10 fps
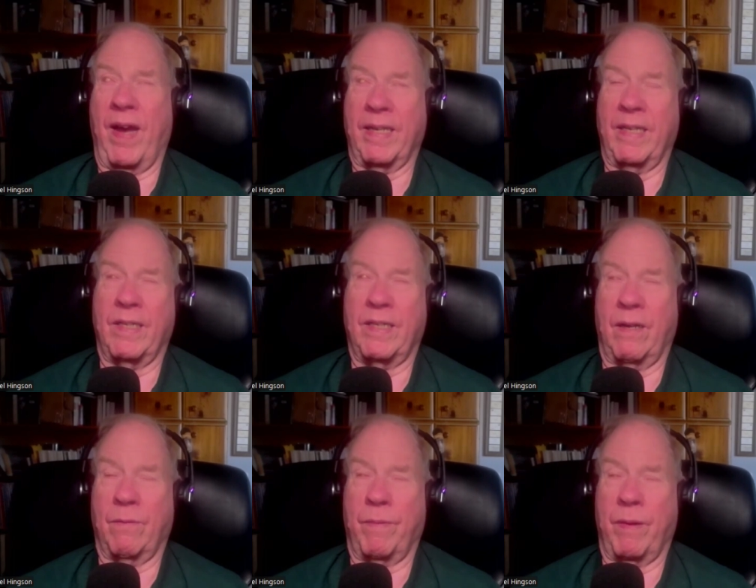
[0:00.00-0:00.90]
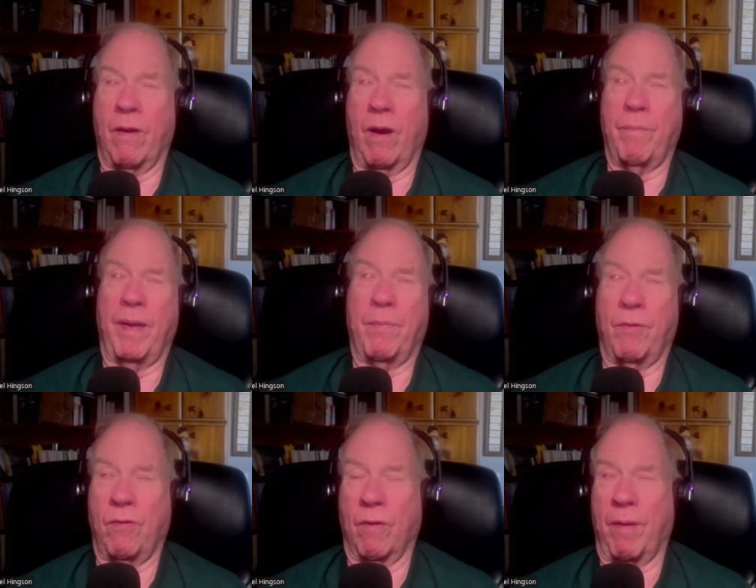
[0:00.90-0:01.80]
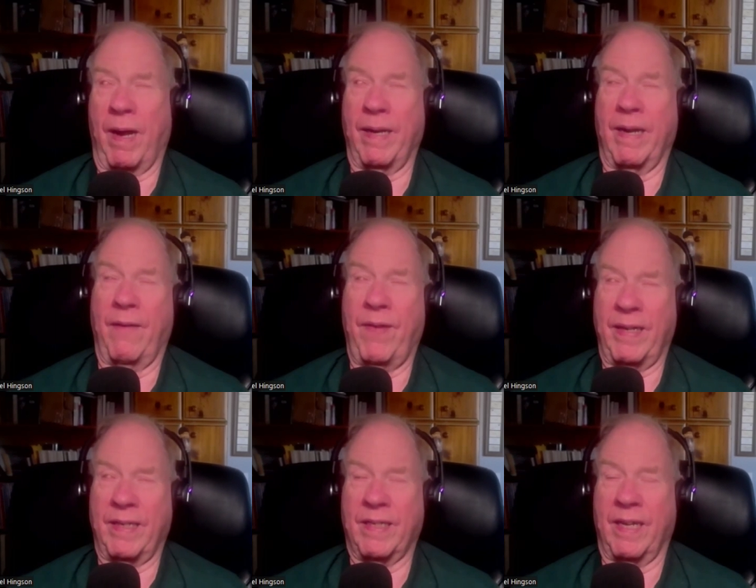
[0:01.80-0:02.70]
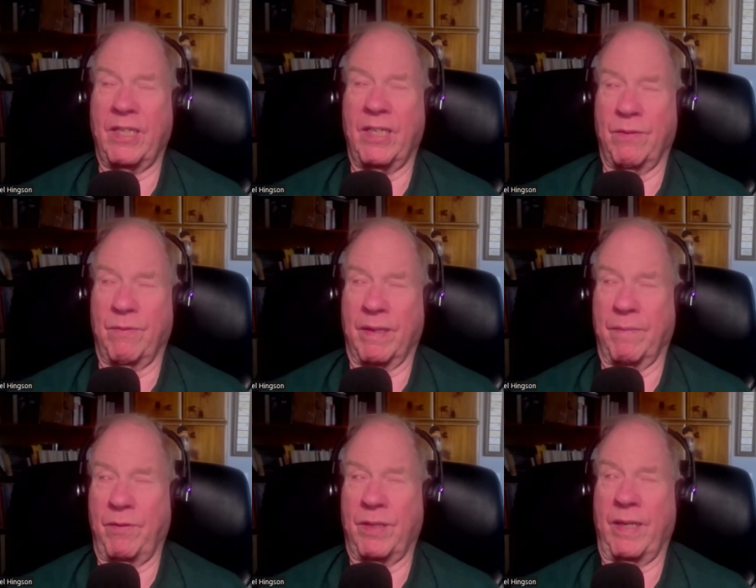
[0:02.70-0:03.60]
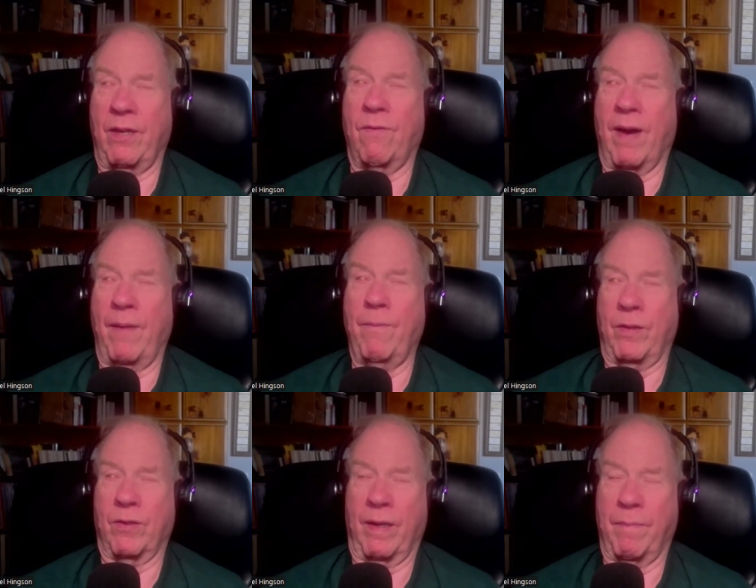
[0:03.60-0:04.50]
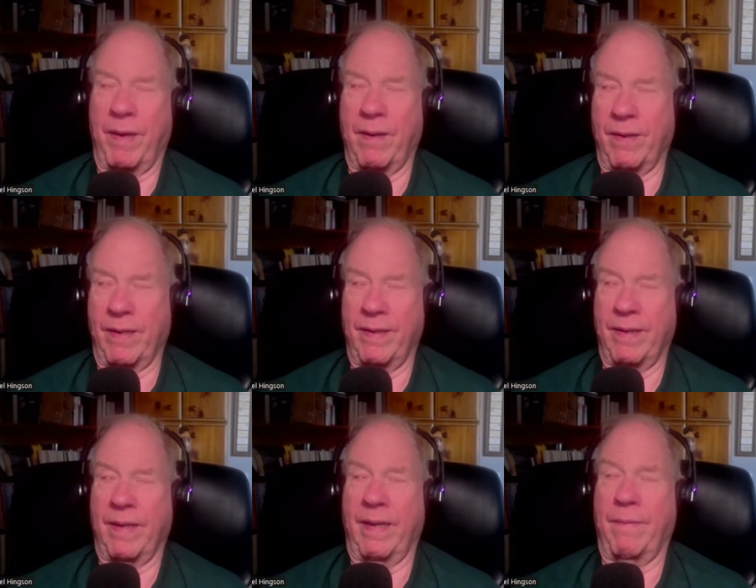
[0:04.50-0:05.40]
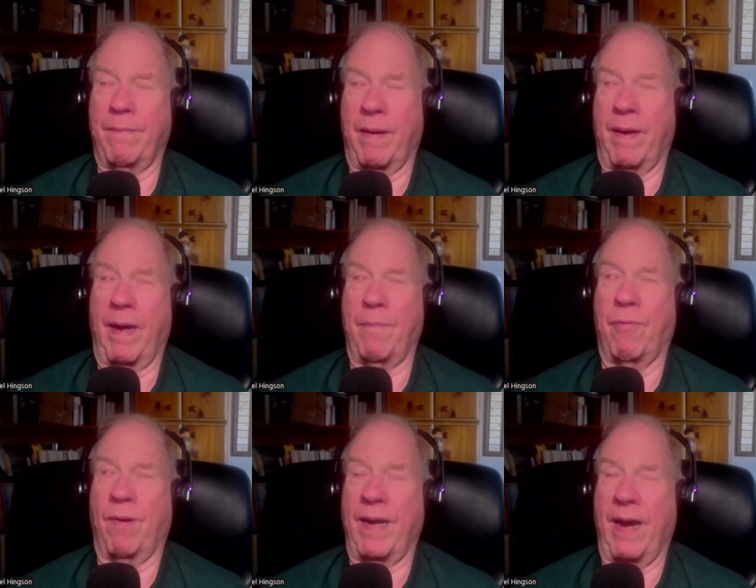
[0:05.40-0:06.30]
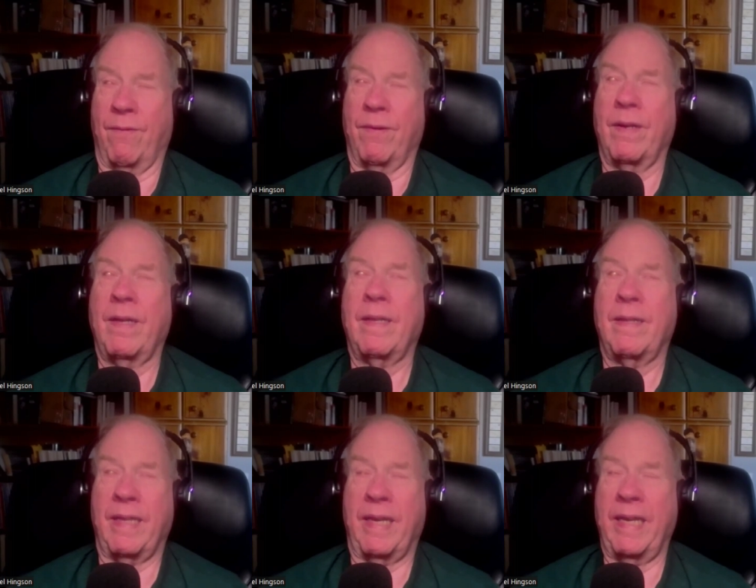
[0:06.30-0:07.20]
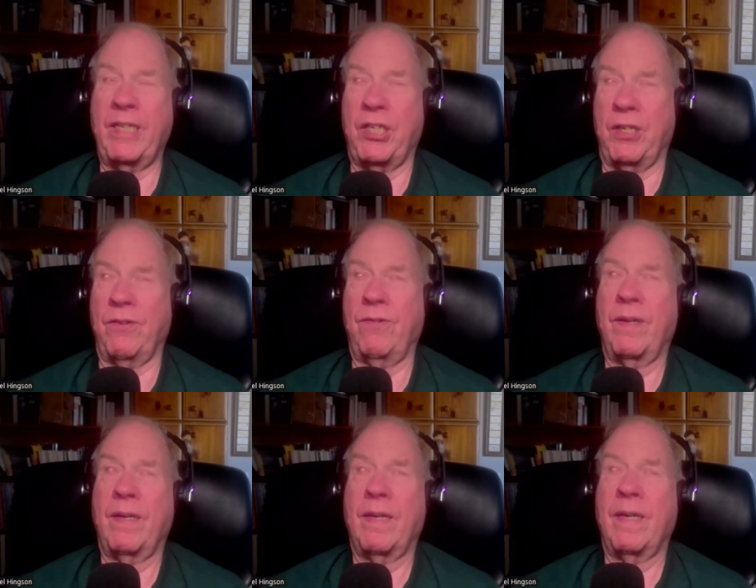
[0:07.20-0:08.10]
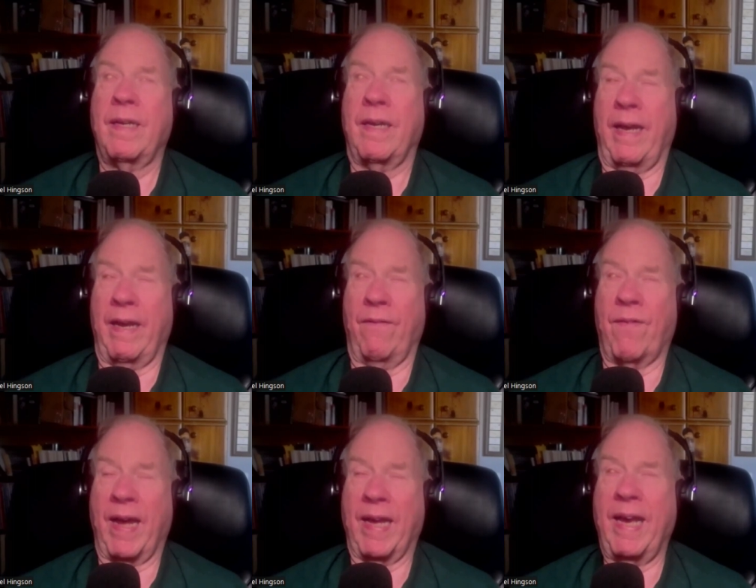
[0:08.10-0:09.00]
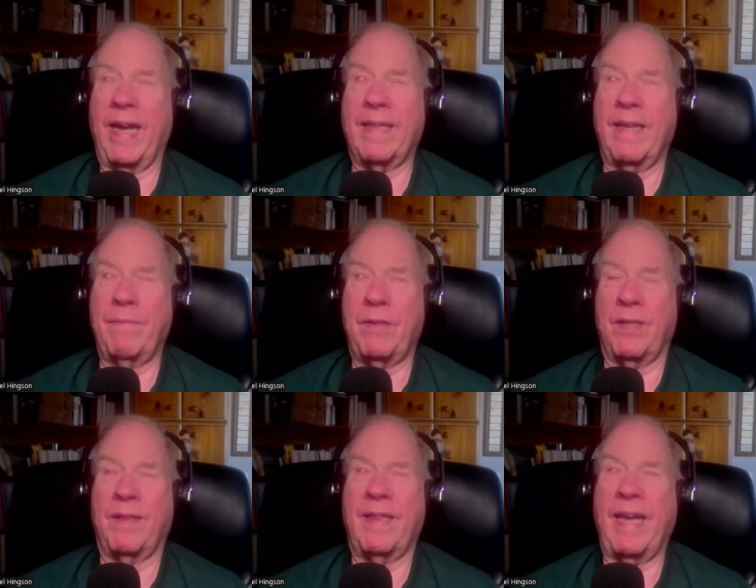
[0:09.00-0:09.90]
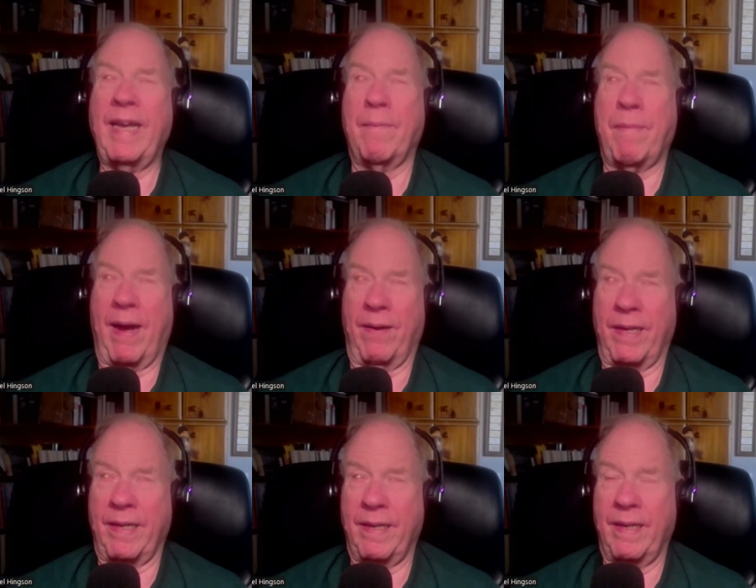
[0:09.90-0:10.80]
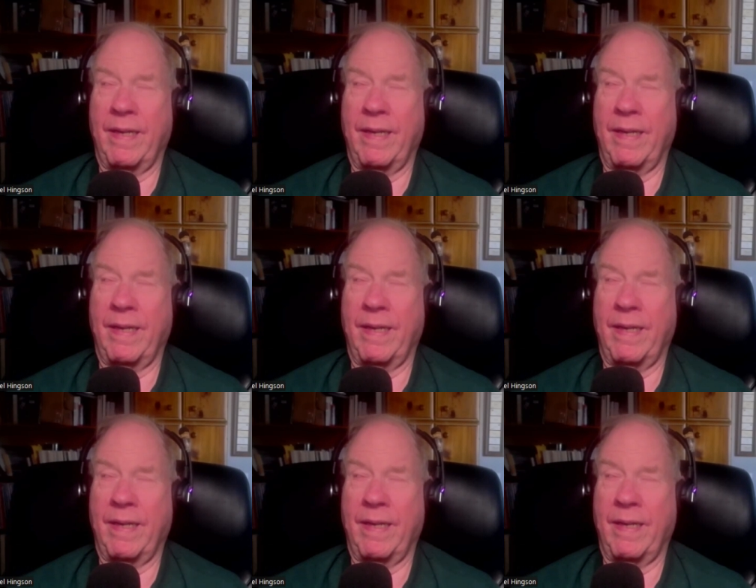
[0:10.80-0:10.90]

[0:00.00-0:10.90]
fact is there there are people who are blind and I've had discussions with them who say, no, I'm visually impaired. And and I point out the issue and if I get them to think about it,